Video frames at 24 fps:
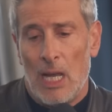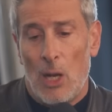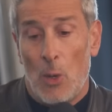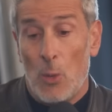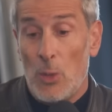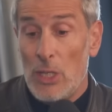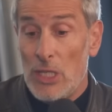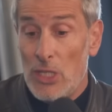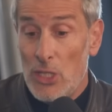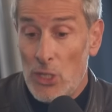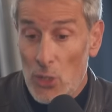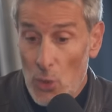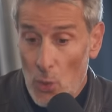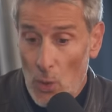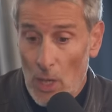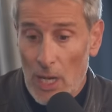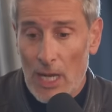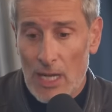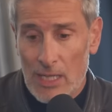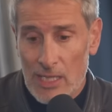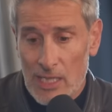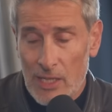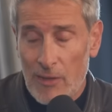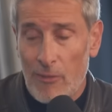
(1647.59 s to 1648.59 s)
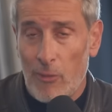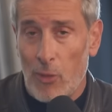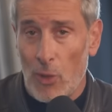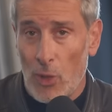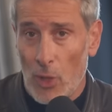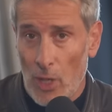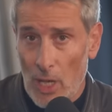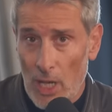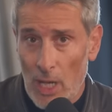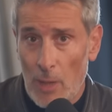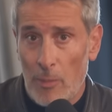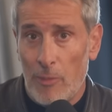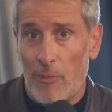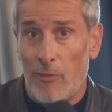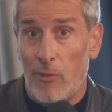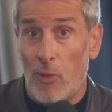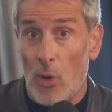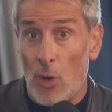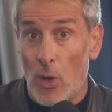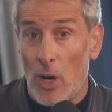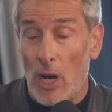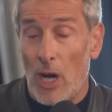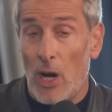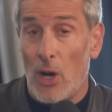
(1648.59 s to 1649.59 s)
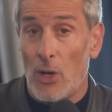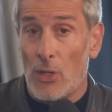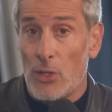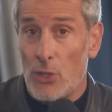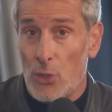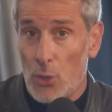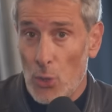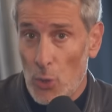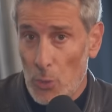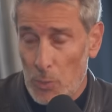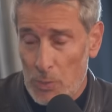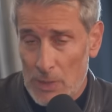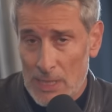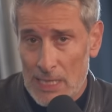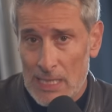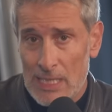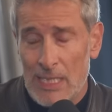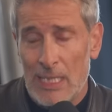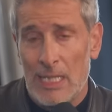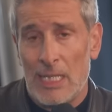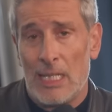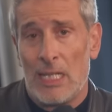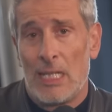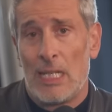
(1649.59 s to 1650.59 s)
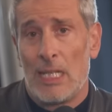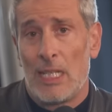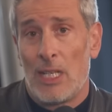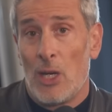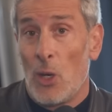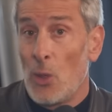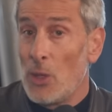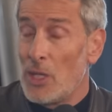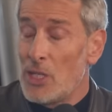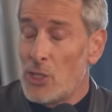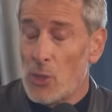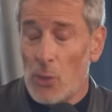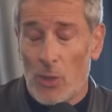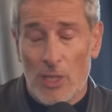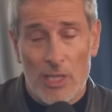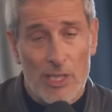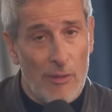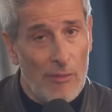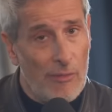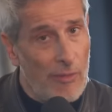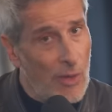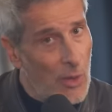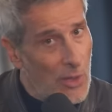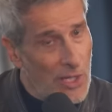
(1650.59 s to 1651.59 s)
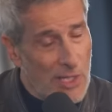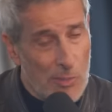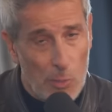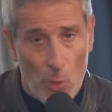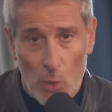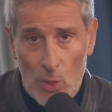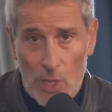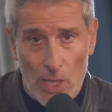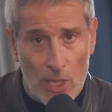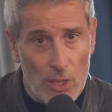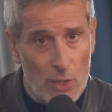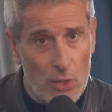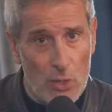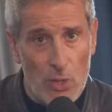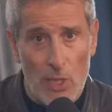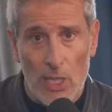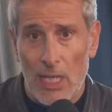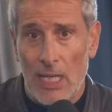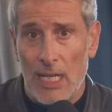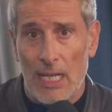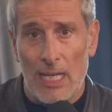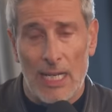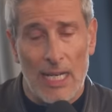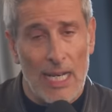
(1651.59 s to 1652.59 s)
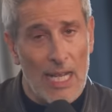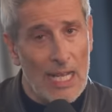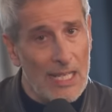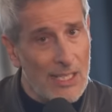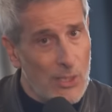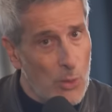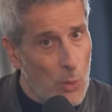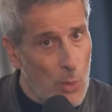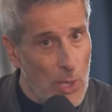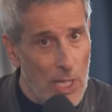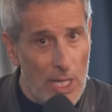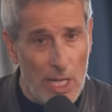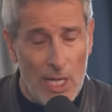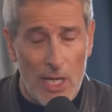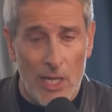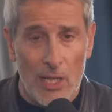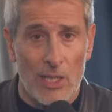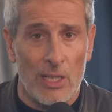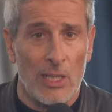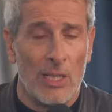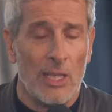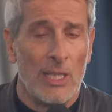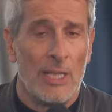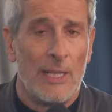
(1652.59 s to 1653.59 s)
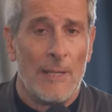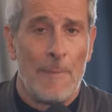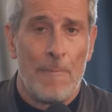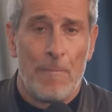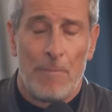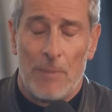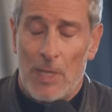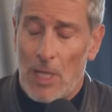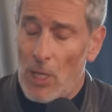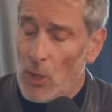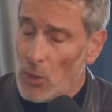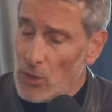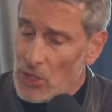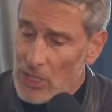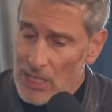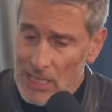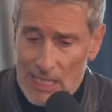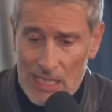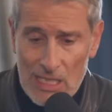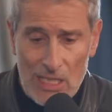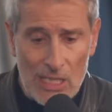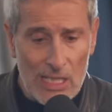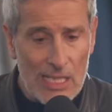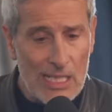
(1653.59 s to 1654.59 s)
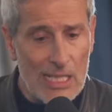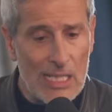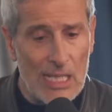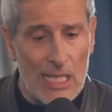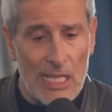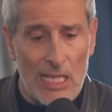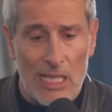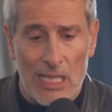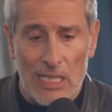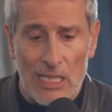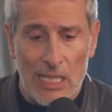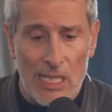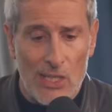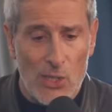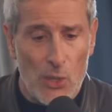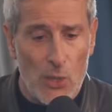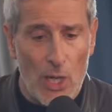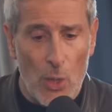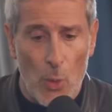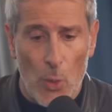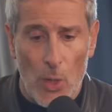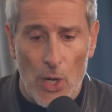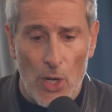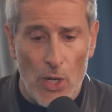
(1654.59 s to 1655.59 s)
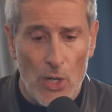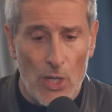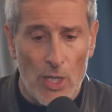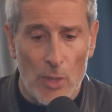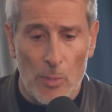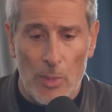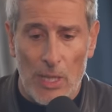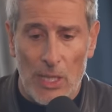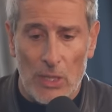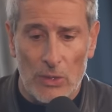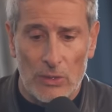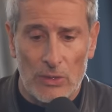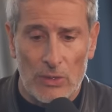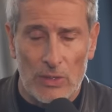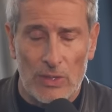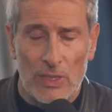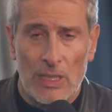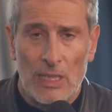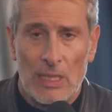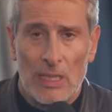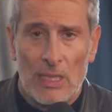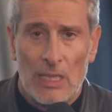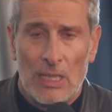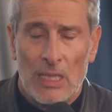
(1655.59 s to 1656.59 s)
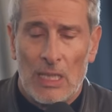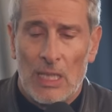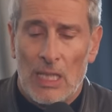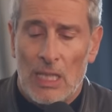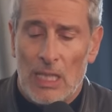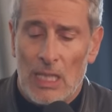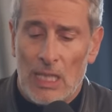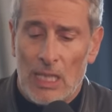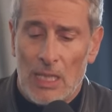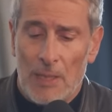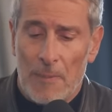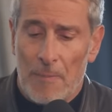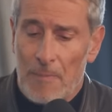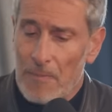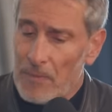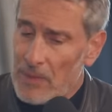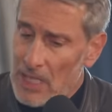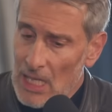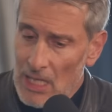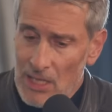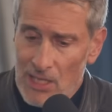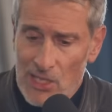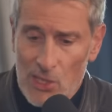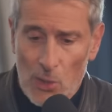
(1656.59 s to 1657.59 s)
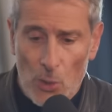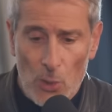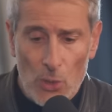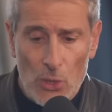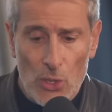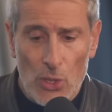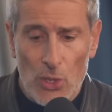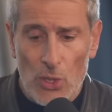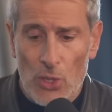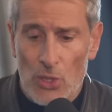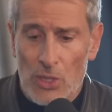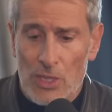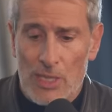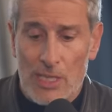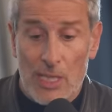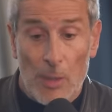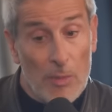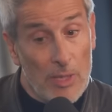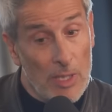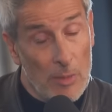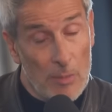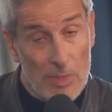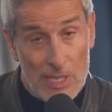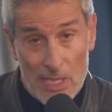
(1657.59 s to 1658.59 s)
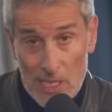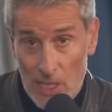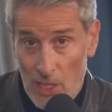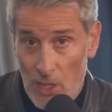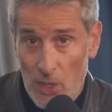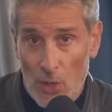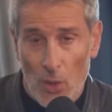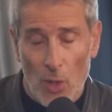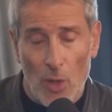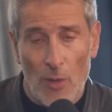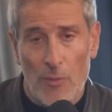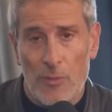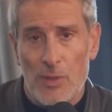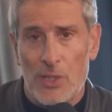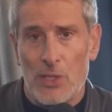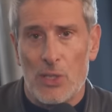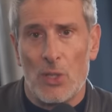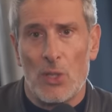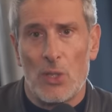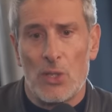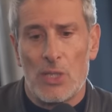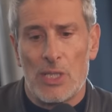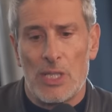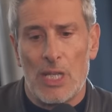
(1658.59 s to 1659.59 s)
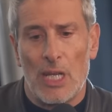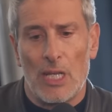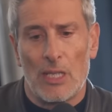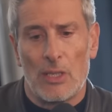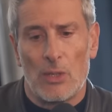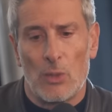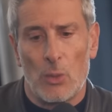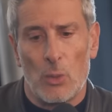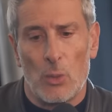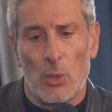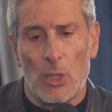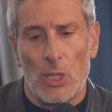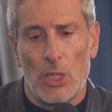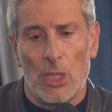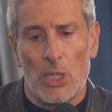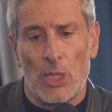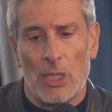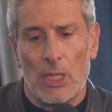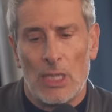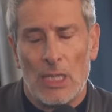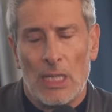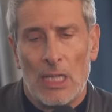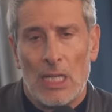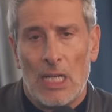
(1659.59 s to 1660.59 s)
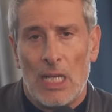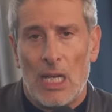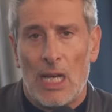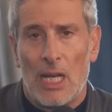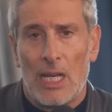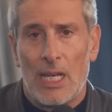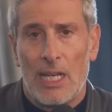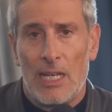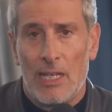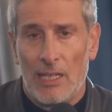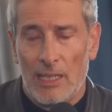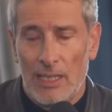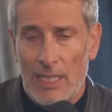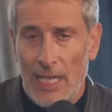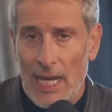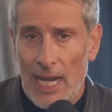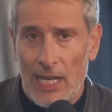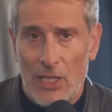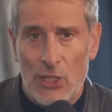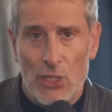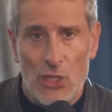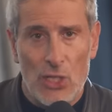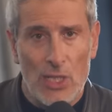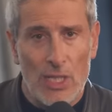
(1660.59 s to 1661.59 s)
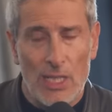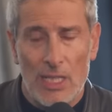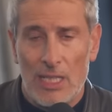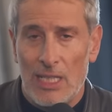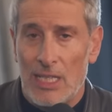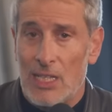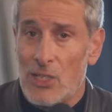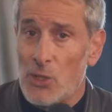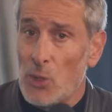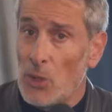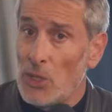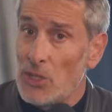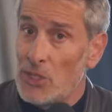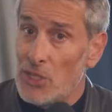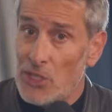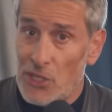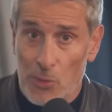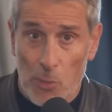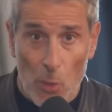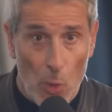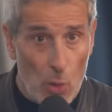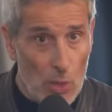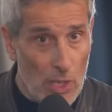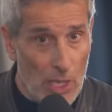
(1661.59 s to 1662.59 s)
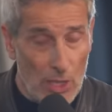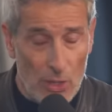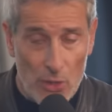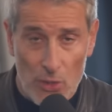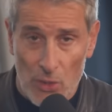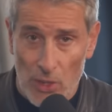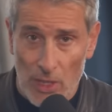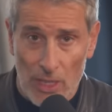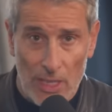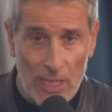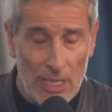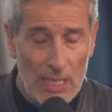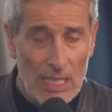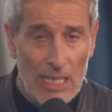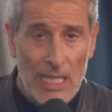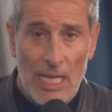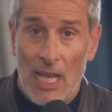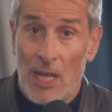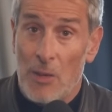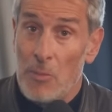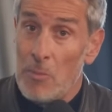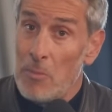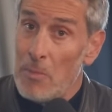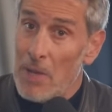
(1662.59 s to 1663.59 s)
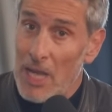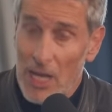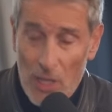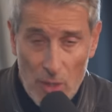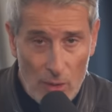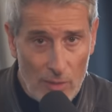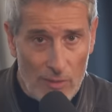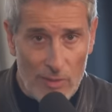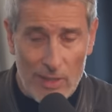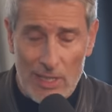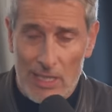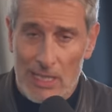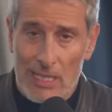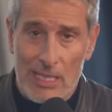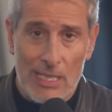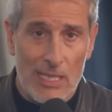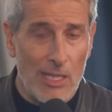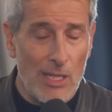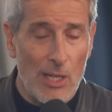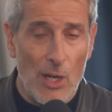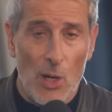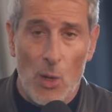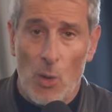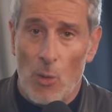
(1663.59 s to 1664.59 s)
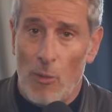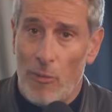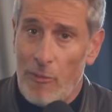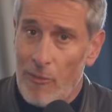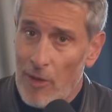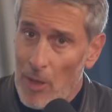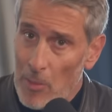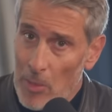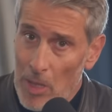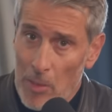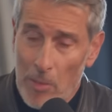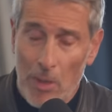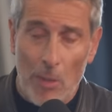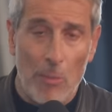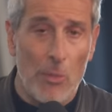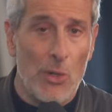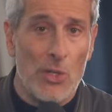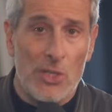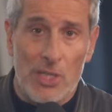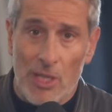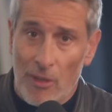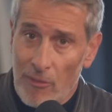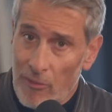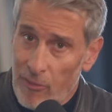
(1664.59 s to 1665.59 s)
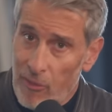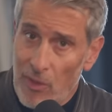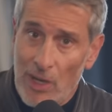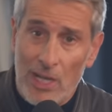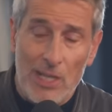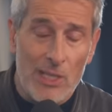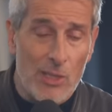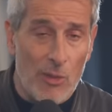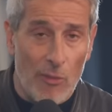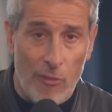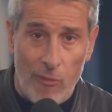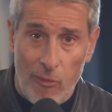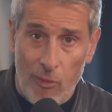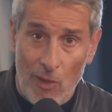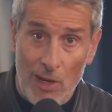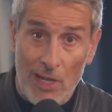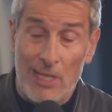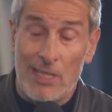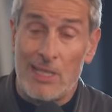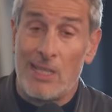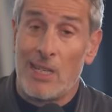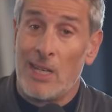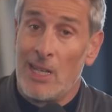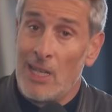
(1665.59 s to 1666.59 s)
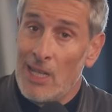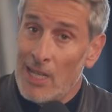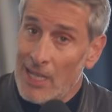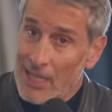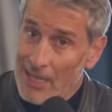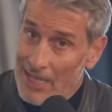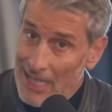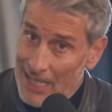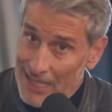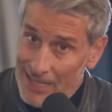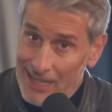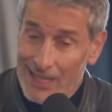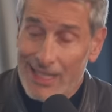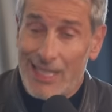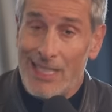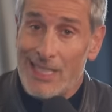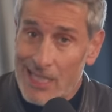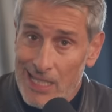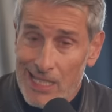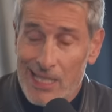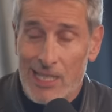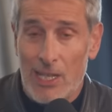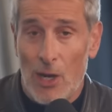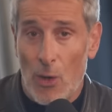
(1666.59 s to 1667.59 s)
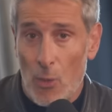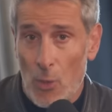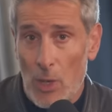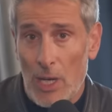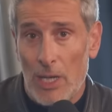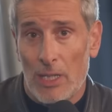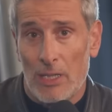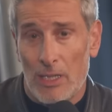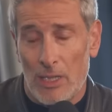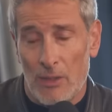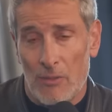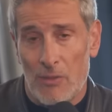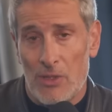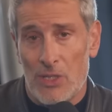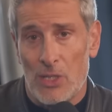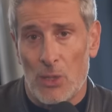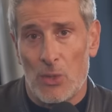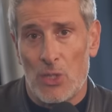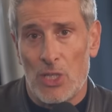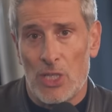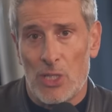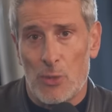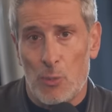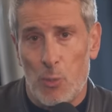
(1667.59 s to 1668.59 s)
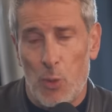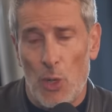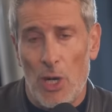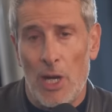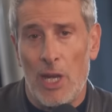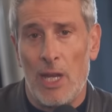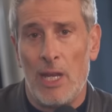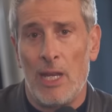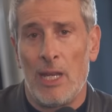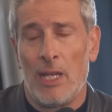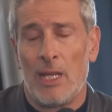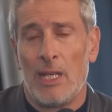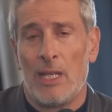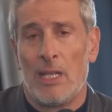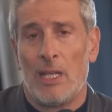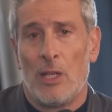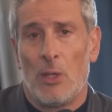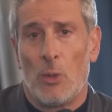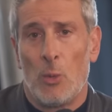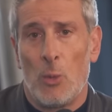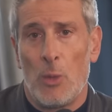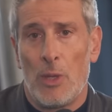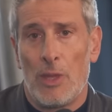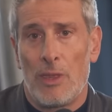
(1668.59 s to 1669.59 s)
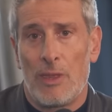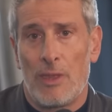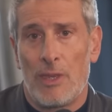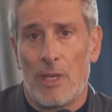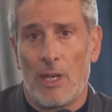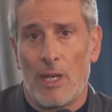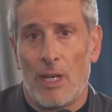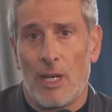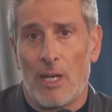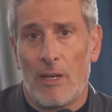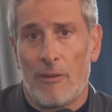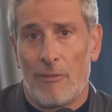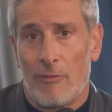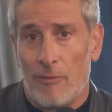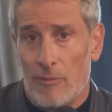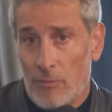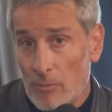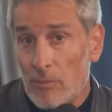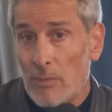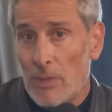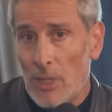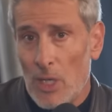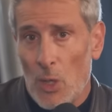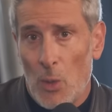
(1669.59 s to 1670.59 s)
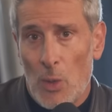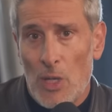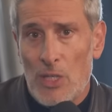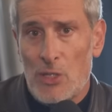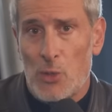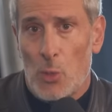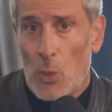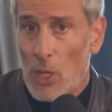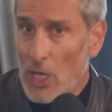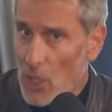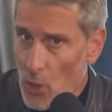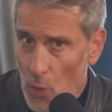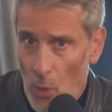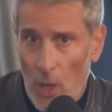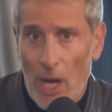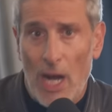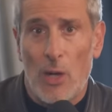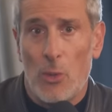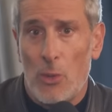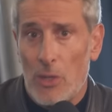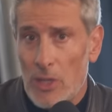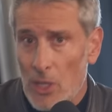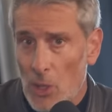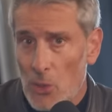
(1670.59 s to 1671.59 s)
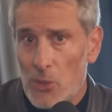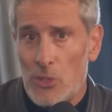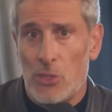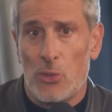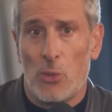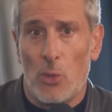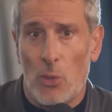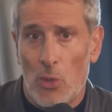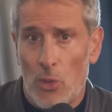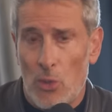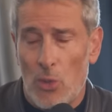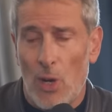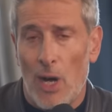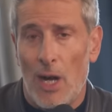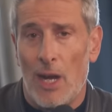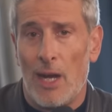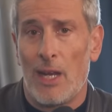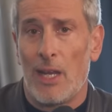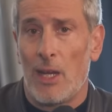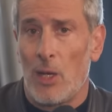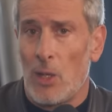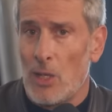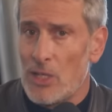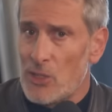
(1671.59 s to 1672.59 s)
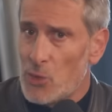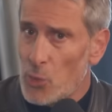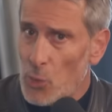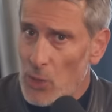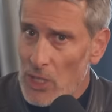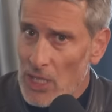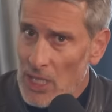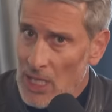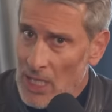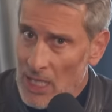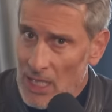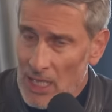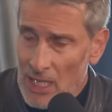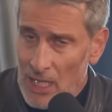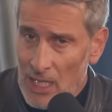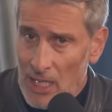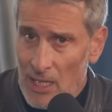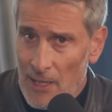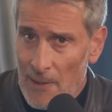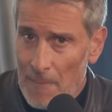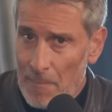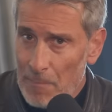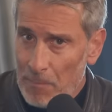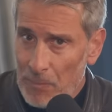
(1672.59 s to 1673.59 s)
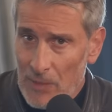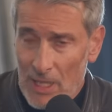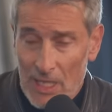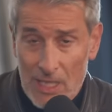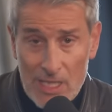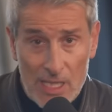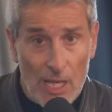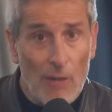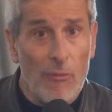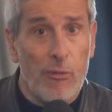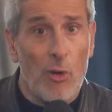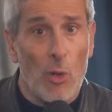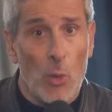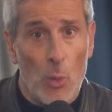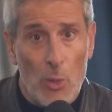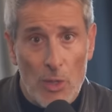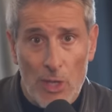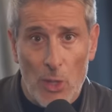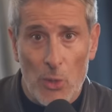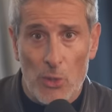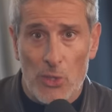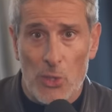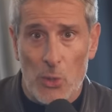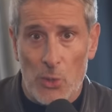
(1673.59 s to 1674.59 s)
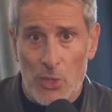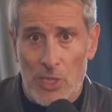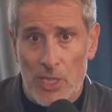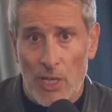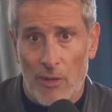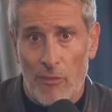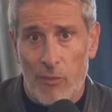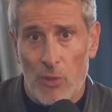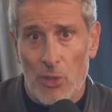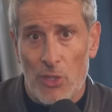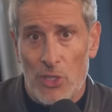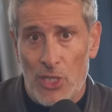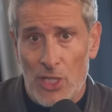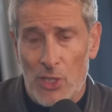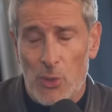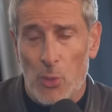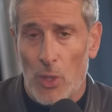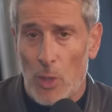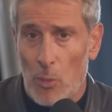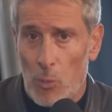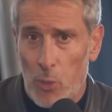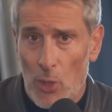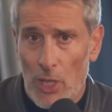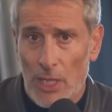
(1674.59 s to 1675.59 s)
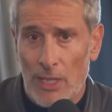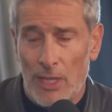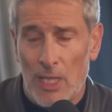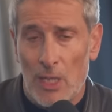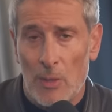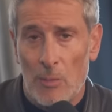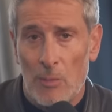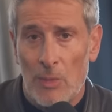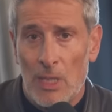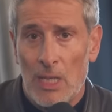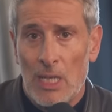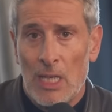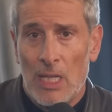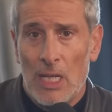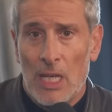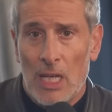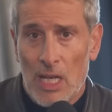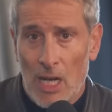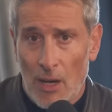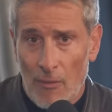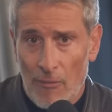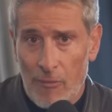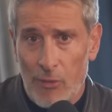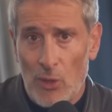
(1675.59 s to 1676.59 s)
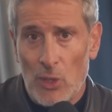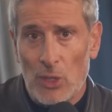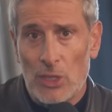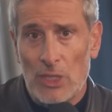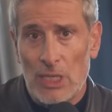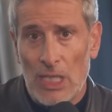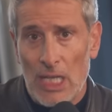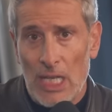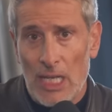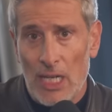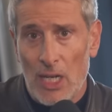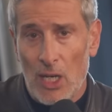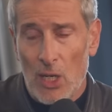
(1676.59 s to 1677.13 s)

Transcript: We do ask for your help for our troops. You know, Israel is a very small country. And as we hear, you know, just yesterday we heard about 10 soldiers, some of them senior officers that were killed in action. Israel is a small country. And many of us know family members and friends of friends that this is their relative. So just pray with, you know, as we cry with those who cry and as we suffer with those who suffer, just want to bring them comfort and